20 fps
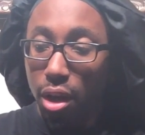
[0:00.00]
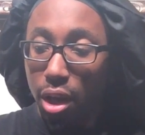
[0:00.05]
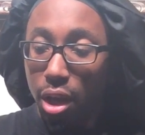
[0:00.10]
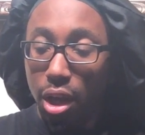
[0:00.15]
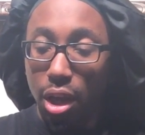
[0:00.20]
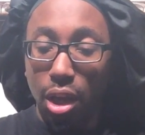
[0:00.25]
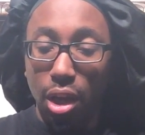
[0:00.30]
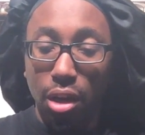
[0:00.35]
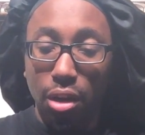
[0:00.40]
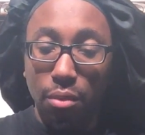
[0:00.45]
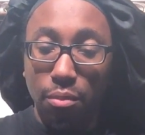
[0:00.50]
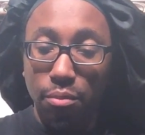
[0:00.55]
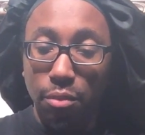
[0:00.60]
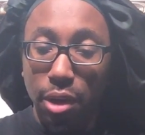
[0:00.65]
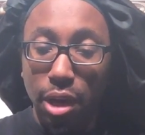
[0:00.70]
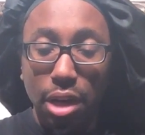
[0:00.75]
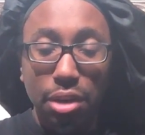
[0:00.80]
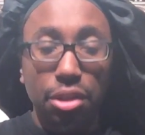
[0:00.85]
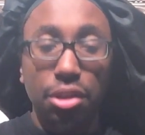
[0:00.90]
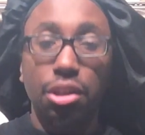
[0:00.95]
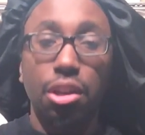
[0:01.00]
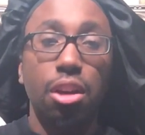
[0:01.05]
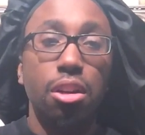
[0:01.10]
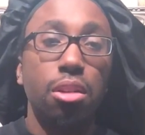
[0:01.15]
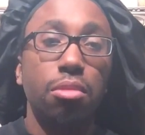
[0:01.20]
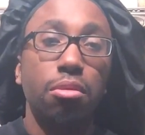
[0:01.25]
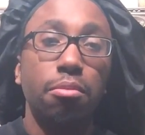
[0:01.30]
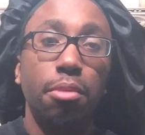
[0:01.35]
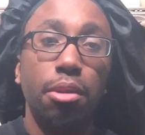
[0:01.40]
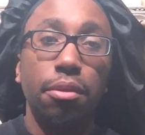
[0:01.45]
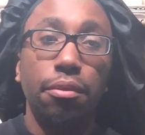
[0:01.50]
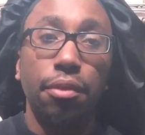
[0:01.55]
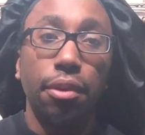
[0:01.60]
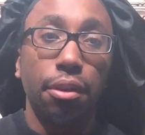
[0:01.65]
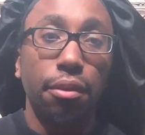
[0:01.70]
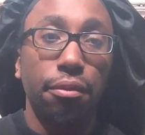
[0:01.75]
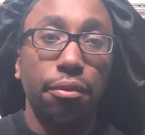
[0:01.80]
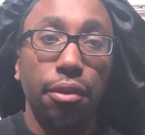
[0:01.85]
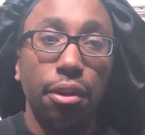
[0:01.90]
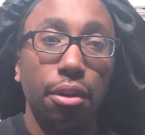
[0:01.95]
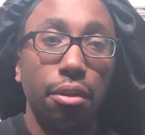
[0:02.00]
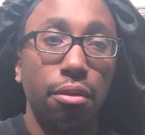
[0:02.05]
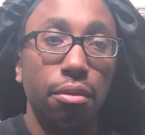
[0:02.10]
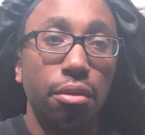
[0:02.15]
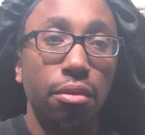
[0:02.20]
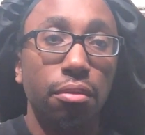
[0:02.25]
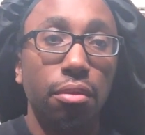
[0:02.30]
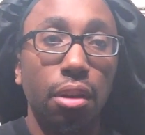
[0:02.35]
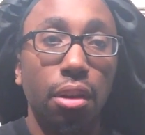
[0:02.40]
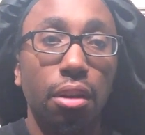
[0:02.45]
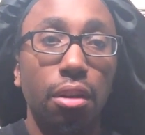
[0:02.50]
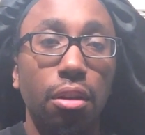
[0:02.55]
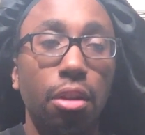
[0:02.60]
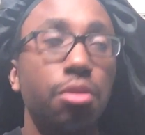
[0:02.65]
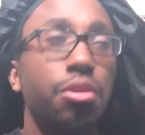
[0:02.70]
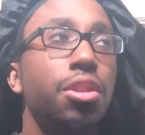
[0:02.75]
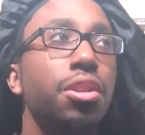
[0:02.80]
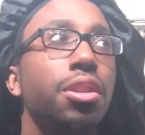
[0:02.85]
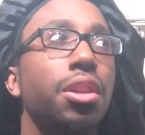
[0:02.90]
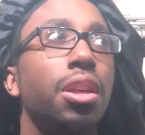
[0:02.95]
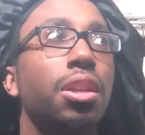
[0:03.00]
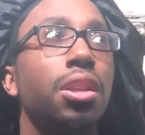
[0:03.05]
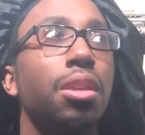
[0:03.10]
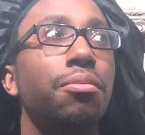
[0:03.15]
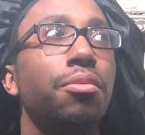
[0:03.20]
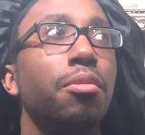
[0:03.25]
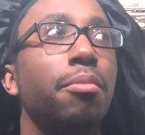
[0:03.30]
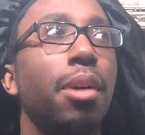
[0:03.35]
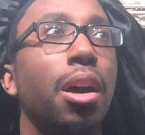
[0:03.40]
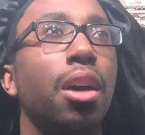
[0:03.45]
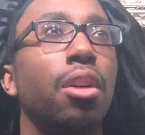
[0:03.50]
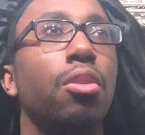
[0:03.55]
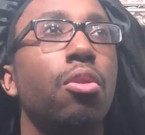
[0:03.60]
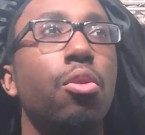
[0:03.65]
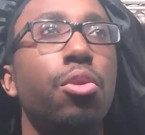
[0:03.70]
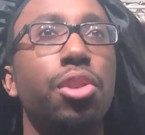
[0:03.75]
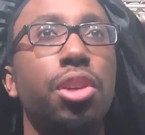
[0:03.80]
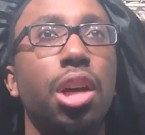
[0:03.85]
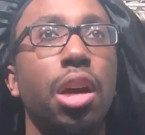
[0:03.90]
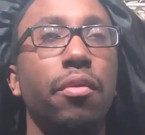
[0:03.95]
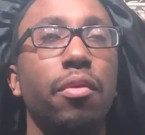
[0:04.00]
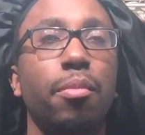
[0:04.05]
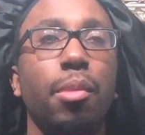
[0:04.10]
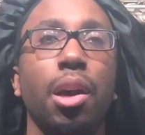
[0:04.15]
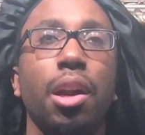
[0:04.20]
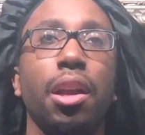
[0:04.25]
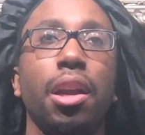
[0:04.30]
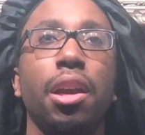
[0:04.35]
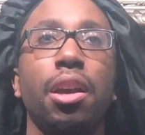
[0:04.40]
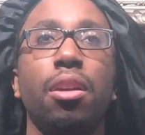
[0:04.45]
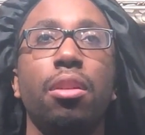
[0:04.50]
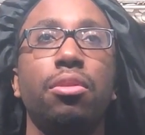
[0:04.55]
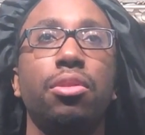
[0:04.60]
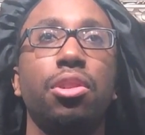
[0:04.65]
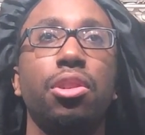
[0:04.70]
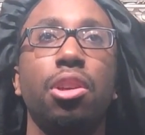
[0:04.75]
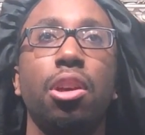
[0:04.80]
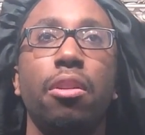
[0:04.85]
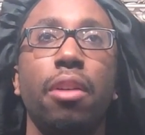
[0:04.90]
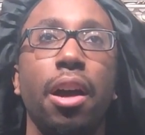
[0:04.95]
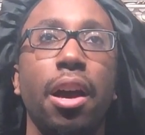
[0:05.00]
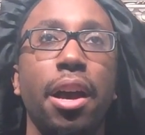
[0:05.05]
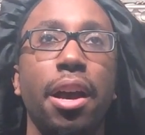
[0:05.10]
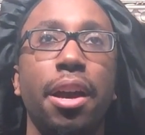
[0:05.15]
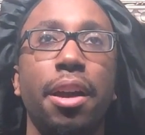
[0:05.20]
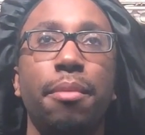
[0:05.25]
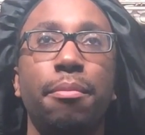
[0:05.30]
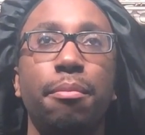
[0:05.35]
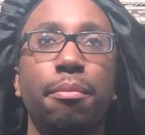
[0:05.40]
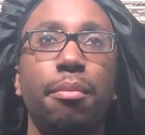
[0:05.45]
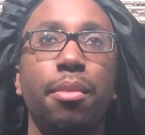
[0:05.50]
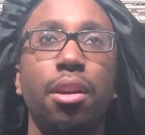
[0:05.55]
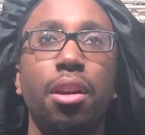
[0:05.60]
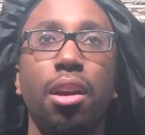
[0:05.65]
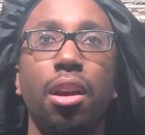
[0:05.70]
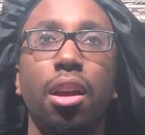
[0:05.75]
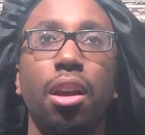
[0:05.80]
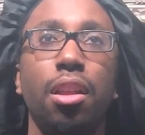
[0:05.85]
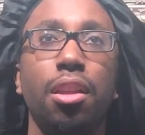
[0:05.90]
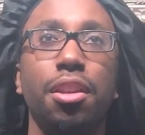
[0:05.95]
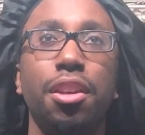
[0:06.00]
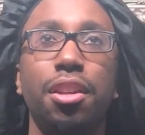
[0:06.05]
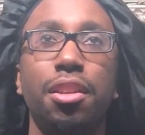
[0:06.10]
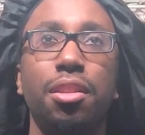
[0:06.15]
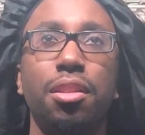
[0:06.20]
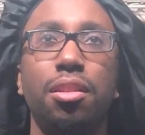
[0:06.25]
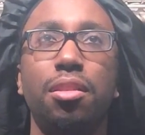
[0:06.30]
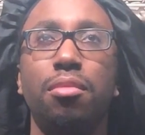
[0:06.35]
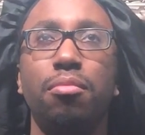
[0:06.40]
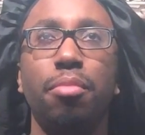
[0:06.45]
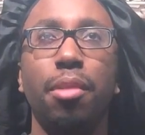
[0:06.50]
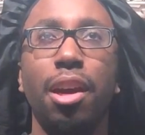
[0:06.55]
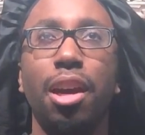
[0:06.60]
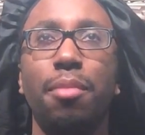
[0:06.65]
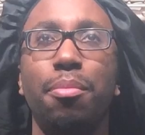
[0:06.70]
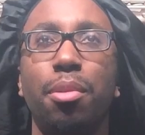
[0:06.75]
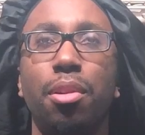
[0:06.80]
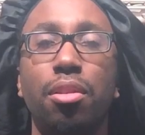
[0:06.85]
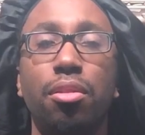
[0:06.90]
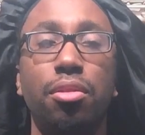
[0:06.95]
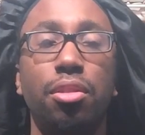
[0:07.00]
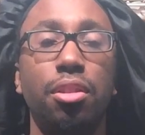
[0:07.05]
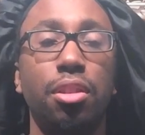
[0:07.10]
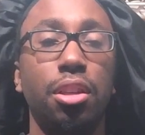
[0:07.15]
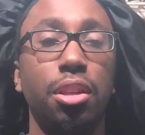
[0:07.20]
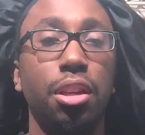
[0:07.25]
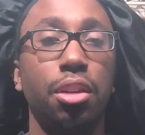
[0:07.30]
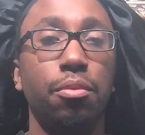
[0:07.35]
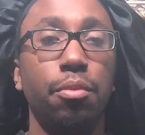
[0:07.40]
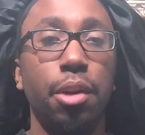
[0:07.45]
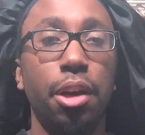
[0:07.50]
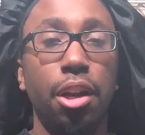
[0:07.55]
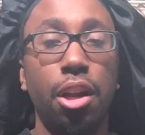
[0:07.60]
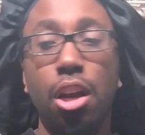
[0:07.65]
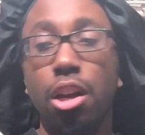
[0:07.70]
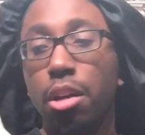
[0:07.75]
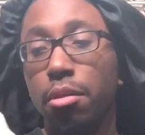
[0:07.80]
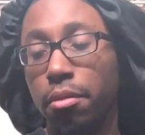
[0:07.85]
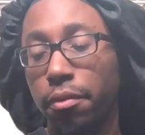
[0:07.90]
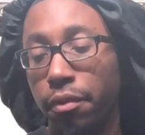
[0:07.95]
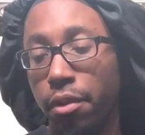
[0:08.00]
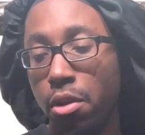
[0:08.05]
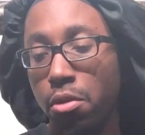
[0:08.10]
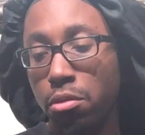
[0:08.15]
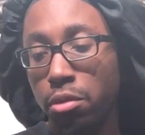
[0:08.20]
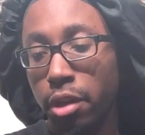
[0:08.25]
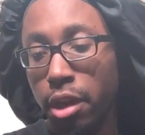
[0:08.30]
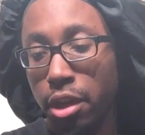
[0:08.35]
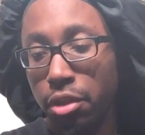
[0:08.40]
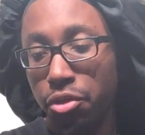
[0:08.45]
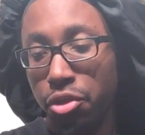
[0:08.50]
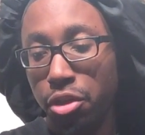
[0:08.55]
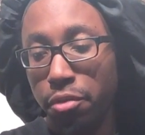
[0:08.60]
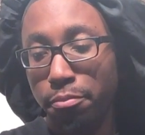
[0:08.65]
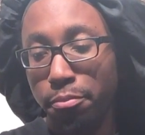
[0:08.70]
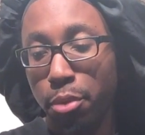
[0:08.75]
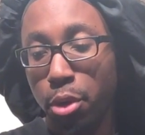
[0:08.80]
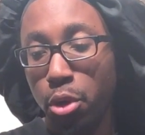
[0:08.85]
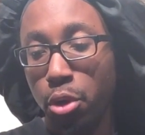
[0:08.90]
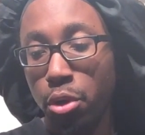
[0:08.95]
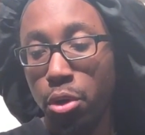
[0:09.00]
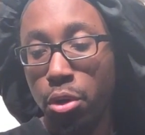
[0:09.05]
And Red just hung up the motherfucking phone. Now, she said something about, according to everybody else, you know, I'm this bad person. And then Red hung up the phone and was like, boom.